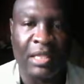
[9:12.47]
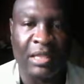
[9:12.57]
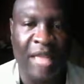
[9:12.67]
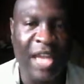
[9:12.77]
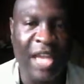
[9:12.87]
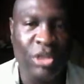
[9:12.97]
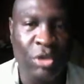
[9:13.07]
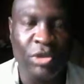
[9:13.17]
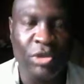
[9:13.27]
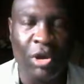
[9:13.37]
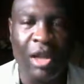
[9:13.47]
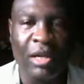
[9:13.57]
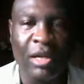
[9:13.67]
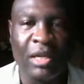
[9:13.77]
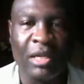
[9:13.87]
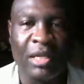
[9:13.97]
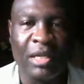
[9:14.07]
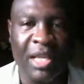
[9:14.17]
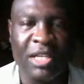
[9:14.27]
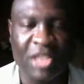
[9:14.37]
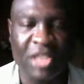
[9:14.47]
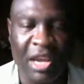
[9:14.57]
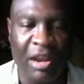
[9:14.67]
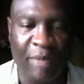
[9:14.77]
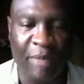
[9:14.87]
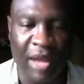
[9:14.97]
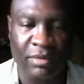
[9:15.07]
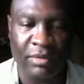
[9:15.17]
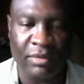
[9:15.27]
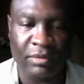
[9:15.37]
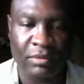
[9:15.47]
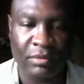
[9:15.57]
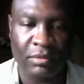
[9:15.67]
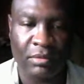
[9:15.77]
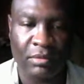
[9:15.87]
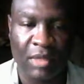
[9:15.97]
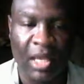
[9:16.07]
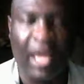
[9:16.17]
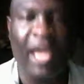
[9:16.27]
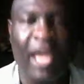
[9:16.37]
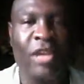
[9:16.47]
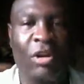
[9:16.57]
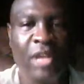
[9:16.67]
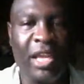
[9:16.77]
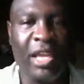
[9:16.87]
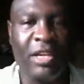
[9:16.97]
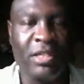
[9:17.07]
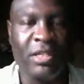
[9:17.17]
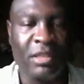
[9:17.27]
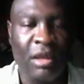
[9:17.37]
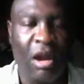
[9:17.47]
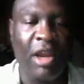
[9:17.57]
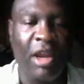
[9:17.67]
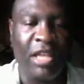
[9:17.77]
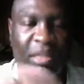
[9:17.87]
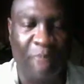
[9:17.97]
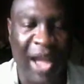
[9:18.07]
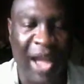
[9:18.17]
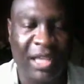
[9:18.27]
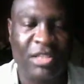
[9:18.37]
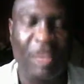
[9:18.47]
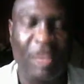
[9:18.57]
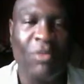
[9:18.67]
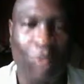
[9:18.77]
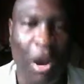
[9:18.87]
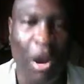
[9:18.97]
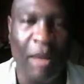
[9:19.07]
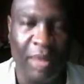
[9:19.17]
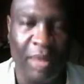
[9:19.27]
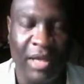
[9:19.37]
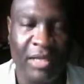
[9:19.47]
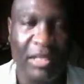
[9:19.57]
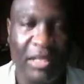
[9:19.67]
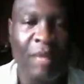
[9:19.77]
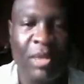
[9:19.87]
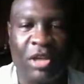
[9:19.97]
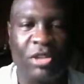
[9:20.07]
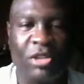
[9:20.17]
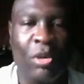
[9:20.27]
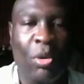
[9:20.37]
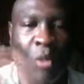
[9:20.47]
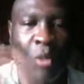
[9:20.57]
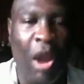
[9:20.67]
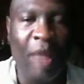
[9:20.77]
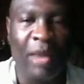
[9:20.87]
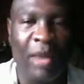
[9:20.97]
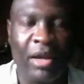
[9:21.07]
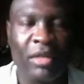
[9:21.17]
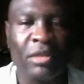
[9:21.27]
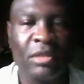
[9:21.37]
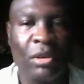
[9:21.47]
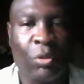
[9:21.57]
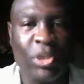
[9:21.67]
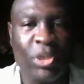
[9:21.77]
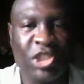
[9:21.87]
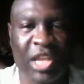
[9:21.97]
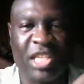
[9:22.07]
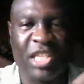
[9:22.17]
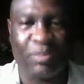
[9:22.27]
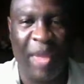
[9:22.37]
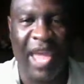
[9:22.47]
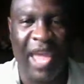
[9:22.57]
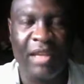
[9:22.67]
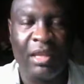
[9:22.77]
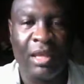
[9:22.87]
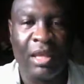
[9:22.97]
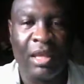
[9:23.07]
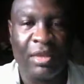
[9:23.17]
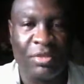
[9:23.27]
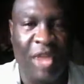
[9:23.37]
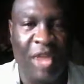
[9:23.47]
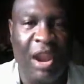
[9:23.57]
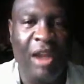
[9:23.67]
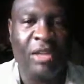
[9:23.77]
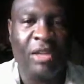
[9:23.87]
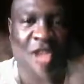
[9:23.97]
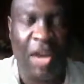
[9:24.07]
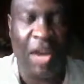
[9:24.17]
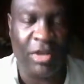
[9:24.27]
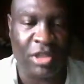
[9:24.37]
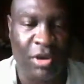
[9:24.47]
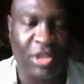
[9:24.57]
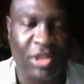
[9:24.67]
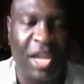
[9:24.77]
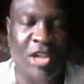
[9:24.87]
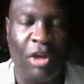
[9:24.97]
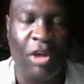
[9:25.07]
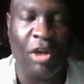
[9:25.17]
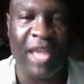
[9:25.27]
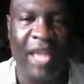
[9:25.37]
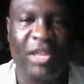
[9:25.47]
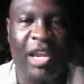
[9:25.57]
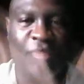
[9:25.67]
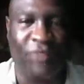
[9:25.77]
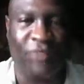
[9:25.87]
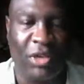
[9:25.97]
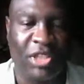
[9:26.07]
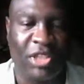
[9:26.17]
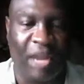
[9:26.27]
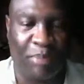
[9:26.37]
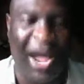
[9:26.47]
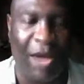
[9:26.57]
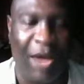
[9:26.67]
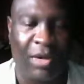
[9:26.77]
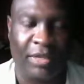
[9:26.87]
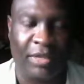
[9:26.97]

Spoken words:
That is who your leaders care about. And your leaders are in the pockets of warmongers, because the warmongers wish to expand their territory, their domain, their influence, their power.